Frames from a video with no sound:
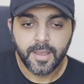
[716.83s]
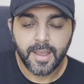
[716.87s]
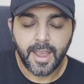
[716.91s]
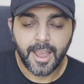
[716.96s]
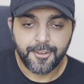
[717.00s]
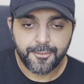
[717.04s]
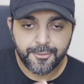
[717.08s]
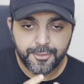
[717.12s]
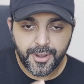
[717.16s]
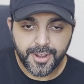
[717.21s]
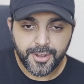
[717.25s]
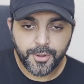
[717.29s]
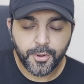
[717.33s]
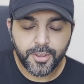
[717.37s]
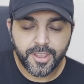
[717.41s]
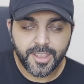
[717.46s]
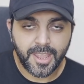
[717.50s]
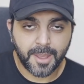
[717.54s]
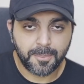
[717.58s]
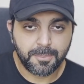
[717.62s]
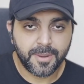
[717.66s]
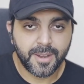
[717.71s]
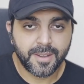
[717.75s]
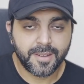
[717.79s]
I've tried to
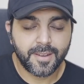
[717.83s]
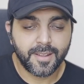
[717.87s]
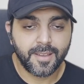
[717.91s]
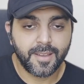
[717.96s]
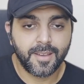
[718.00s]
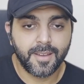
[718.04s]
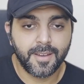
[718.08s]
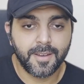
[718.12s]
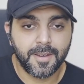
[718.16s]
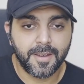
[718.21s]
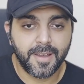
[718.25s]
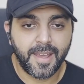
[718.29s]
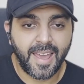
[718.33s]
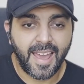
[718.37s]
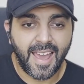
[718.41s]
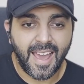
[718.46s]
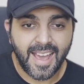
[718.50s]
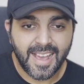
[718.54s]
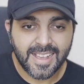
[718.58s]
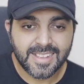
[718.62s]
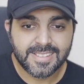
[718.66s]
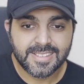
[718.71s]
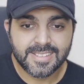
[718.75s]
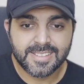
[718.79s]
keep it
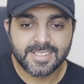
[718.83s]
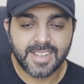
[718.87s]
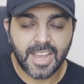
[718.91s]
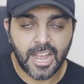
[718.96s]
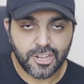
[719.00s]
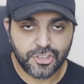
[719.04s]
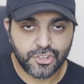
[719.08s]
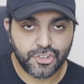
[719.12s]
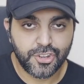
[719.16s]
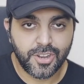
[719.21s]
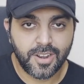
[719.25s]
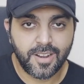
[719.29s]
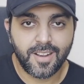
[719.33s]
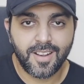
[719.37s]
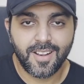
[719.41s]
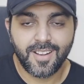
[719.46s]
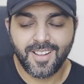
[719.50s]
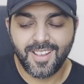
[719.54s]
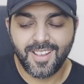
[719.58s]
as natural